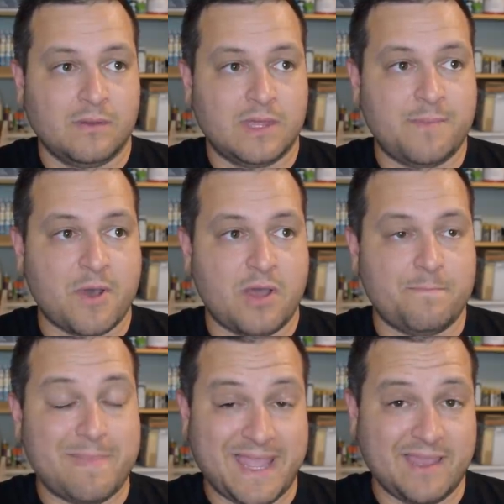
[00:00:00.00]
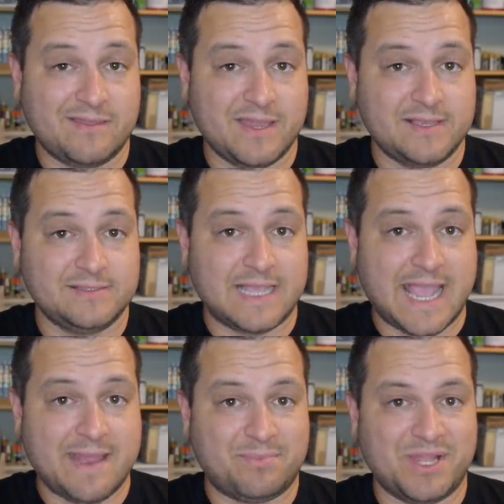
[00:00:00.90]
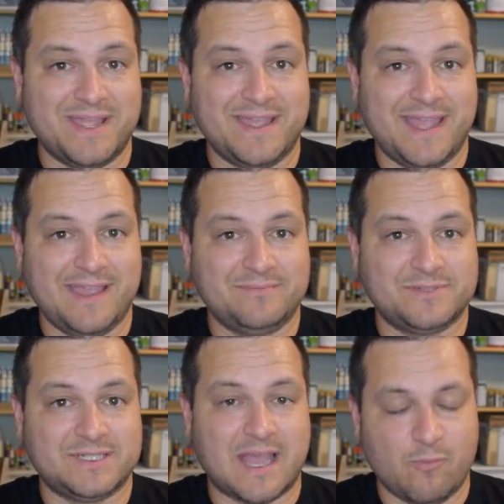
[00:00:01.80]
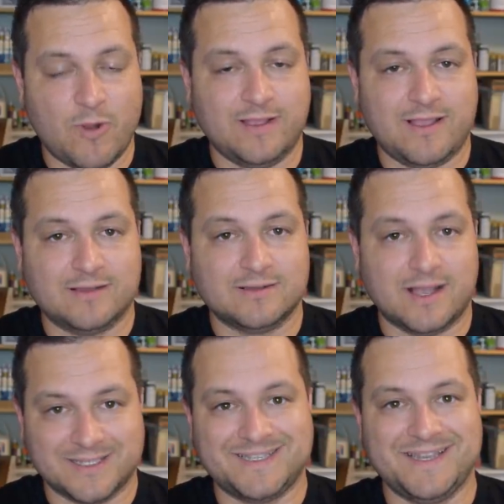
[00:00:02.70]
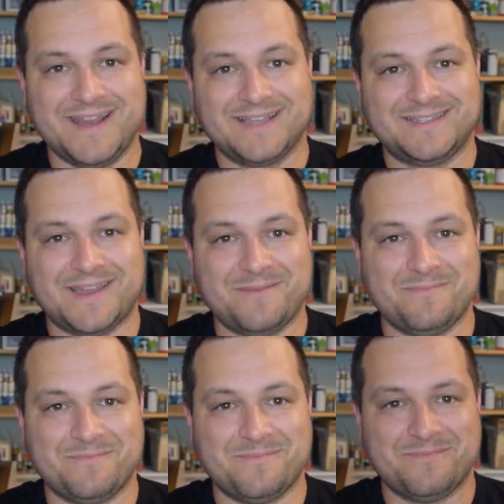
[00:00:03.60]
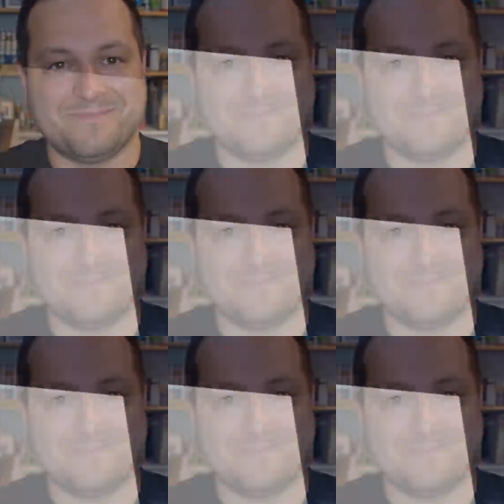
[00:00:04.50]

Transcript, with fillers: Keep on making things and playing games. I'm Wyloch. I'll see you next time.